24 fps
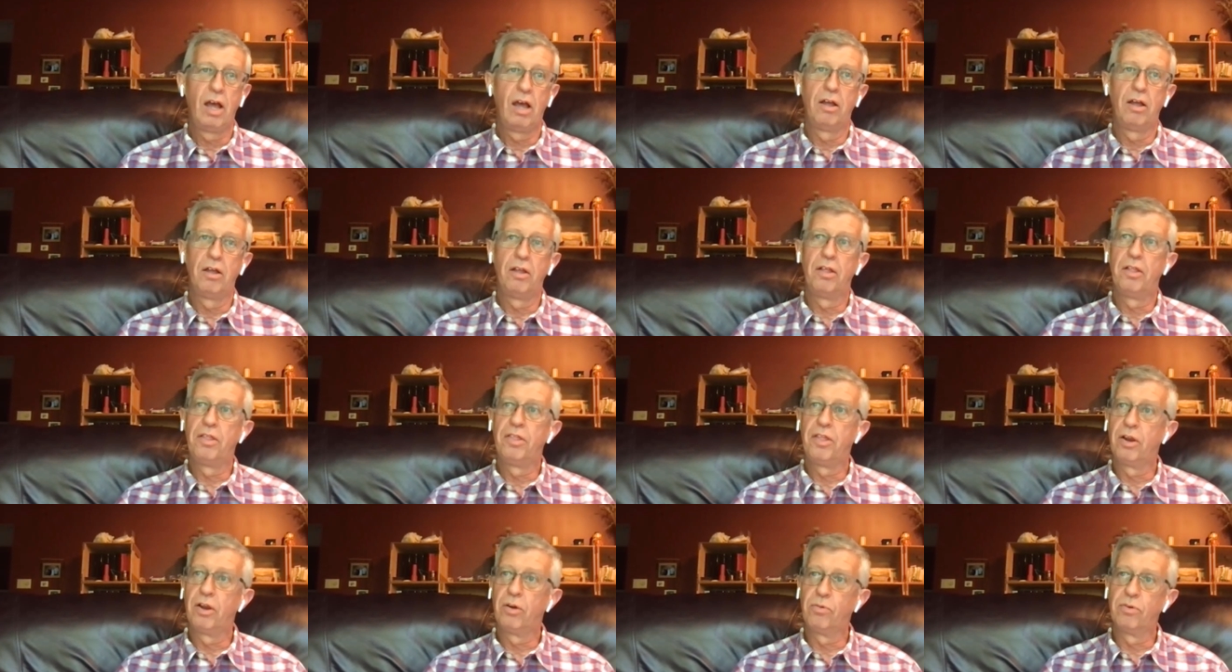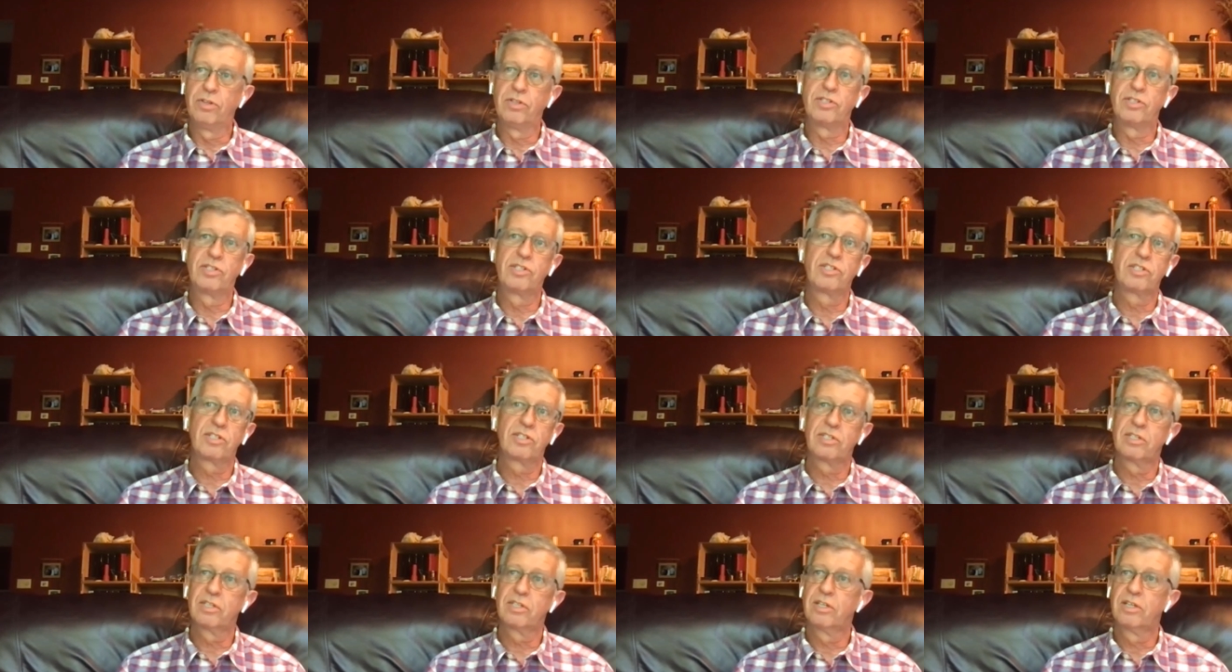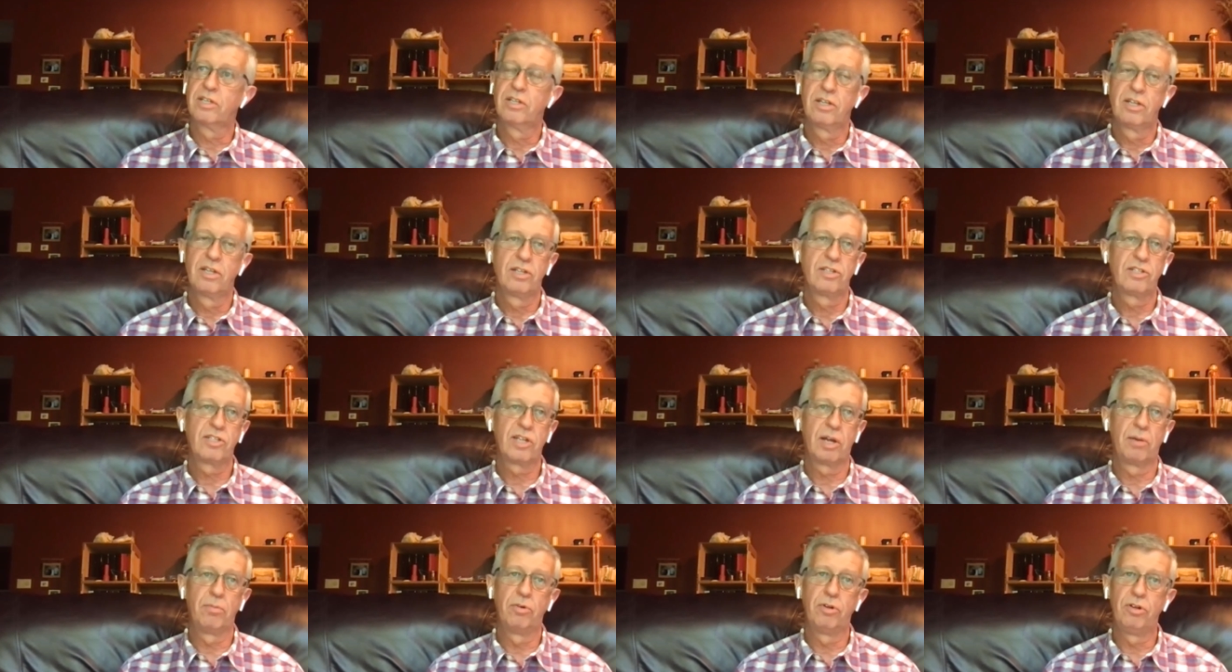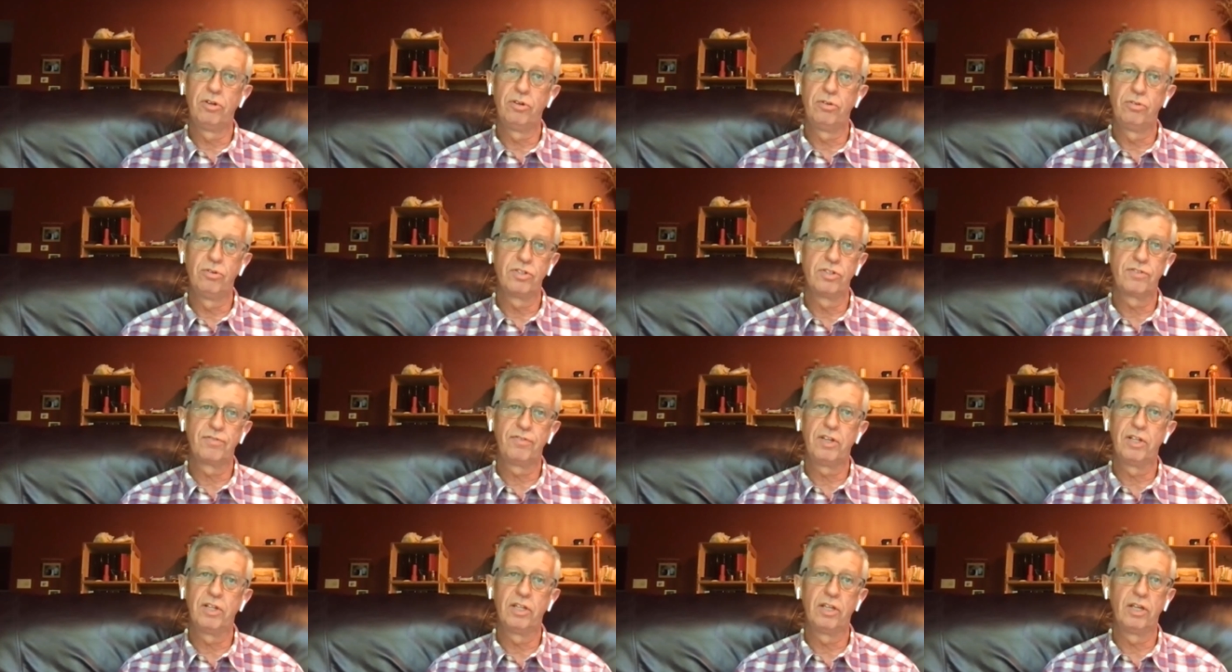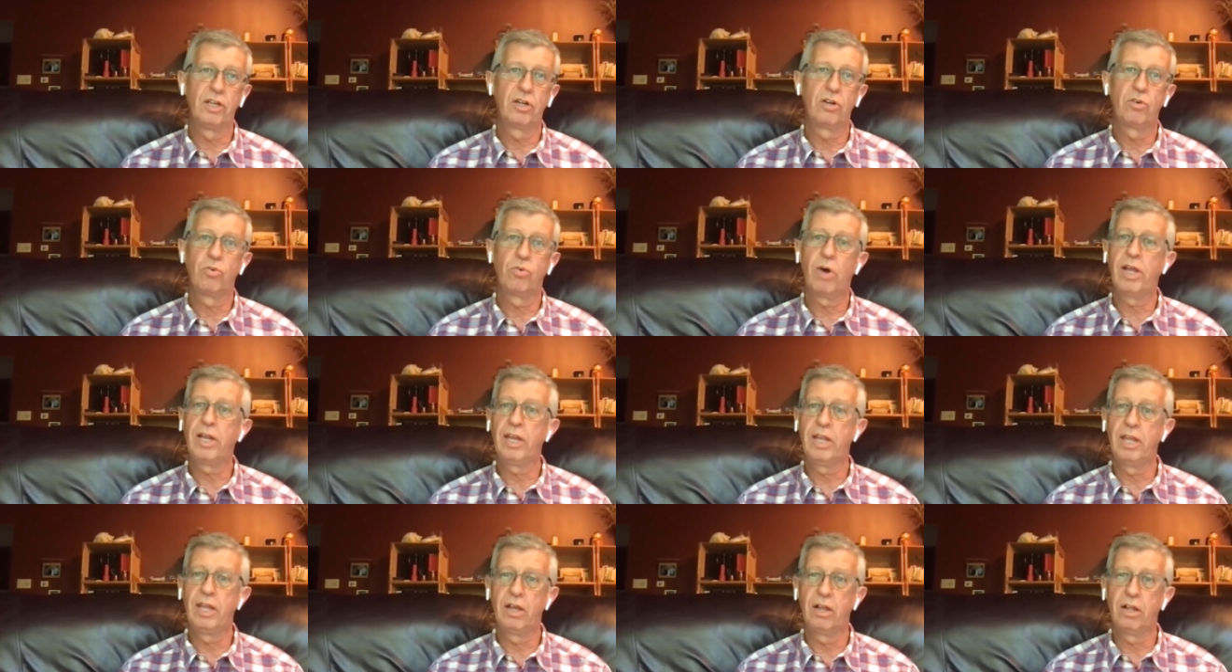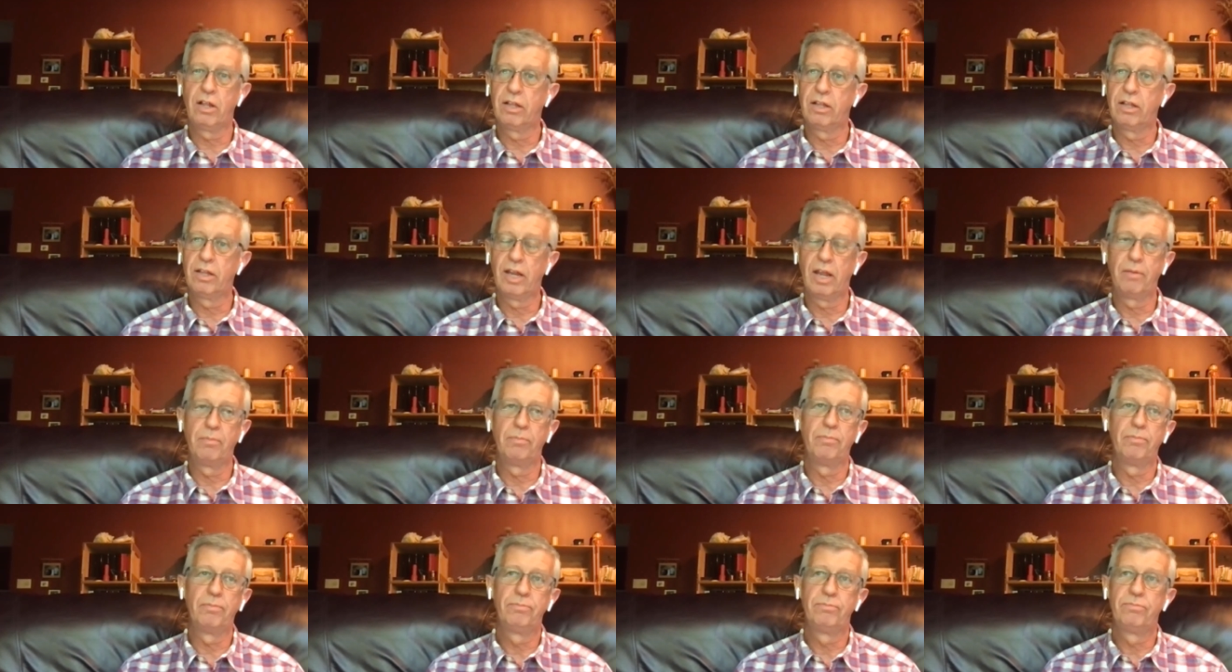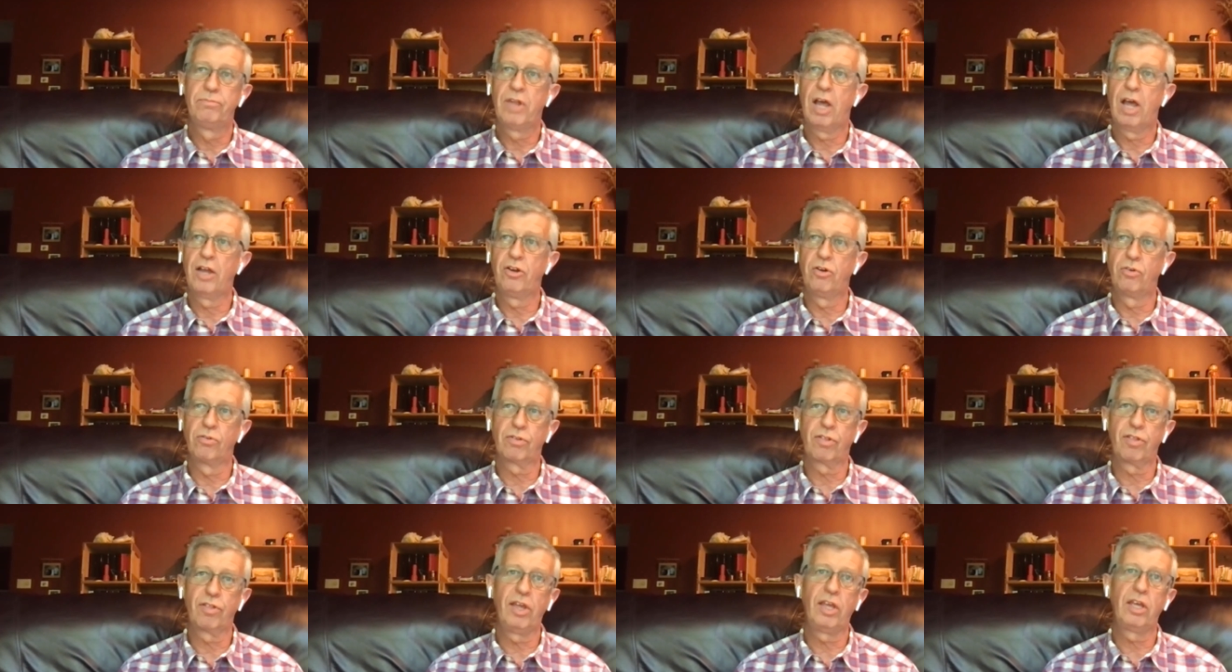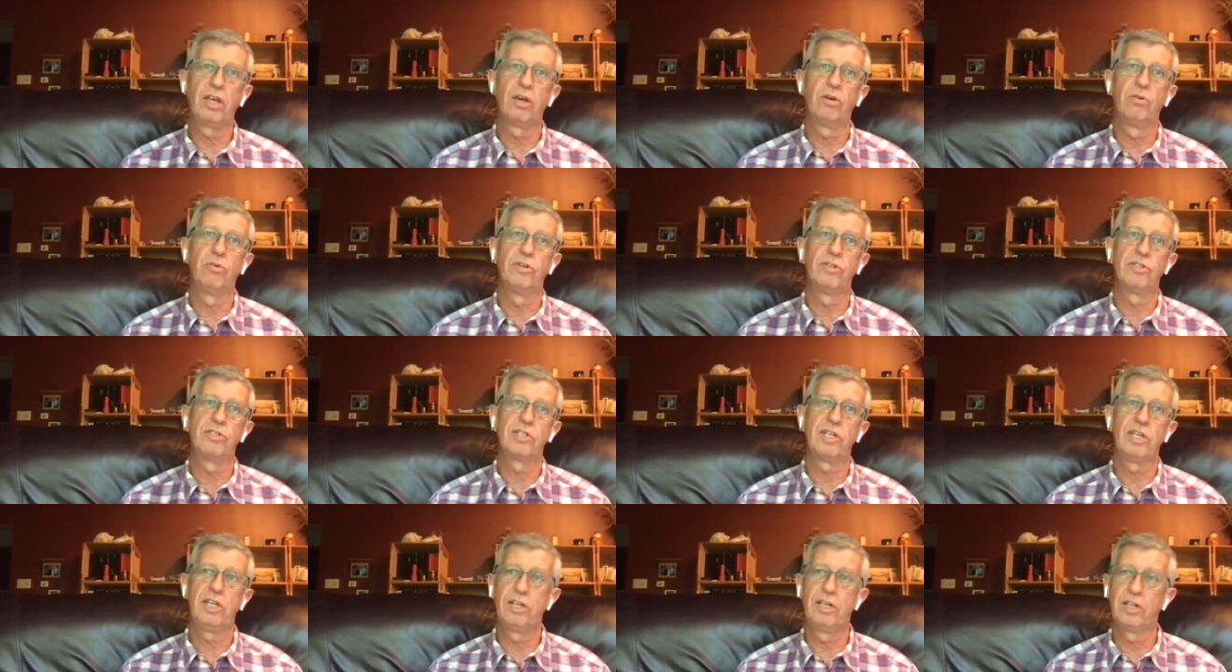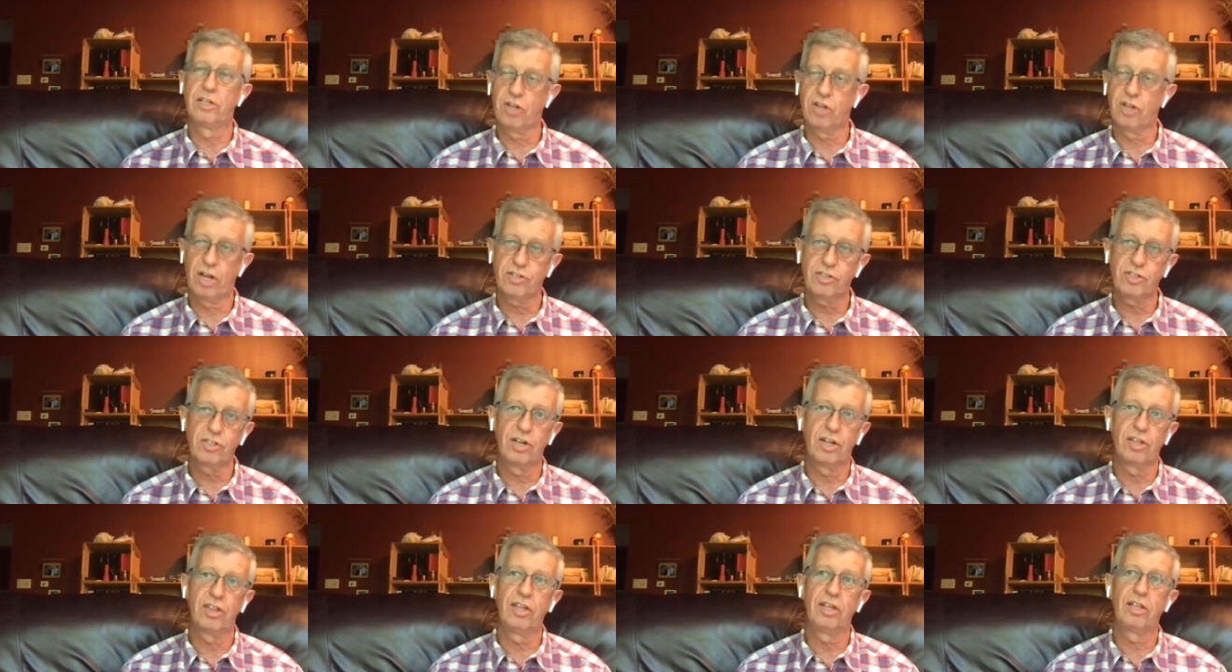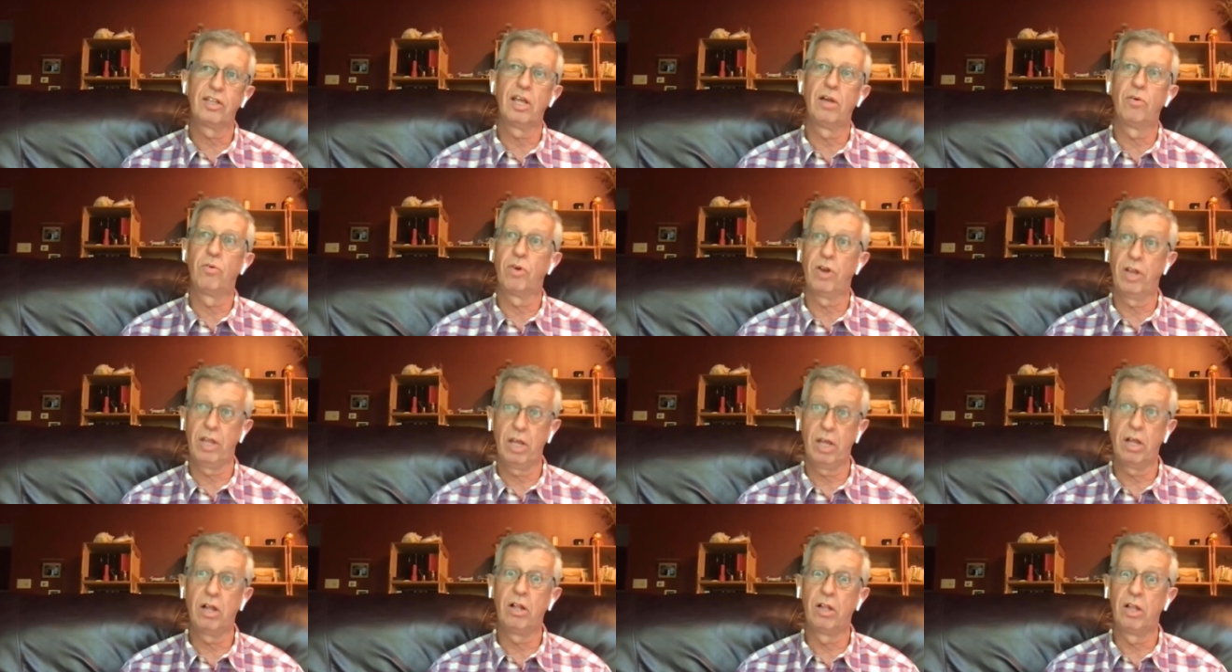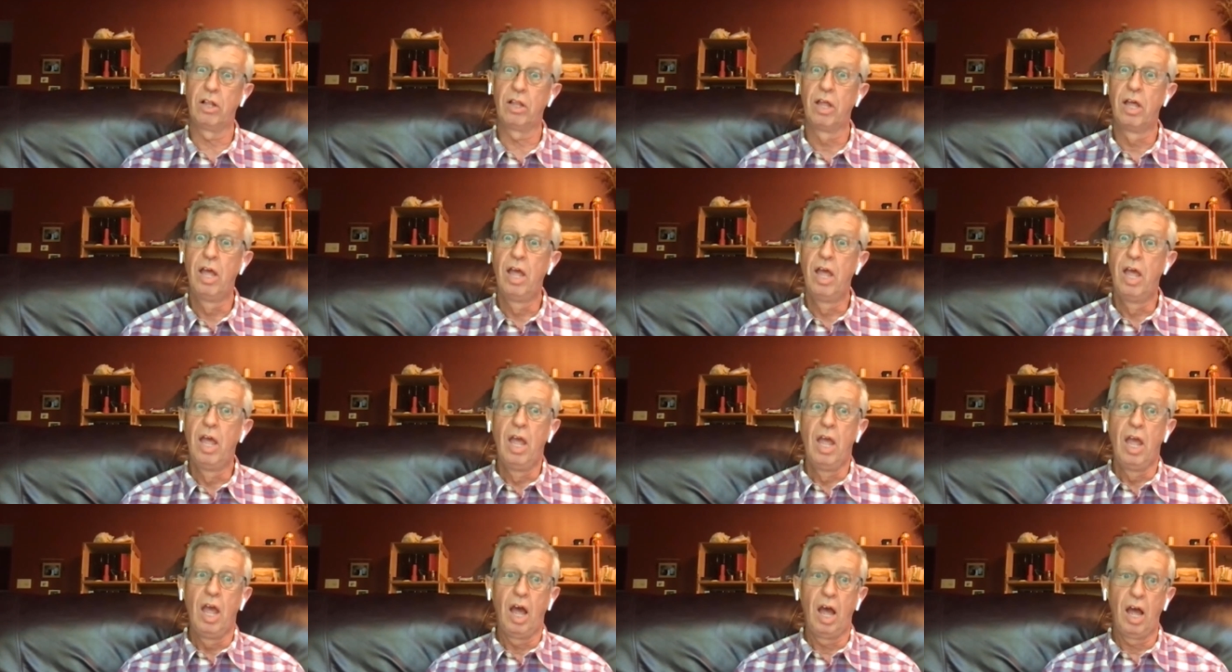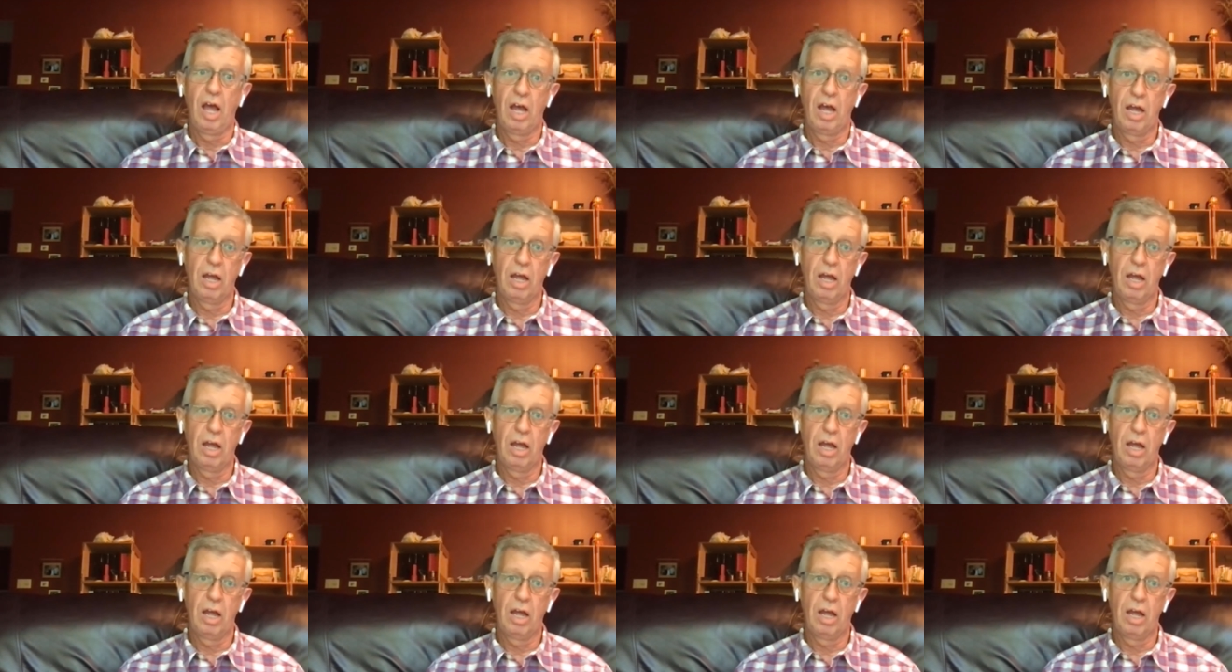uh, there was someone who was feeling quite ill, and I'm, mm. I don't think it was heat exhaustion. I think they were ill. Mm.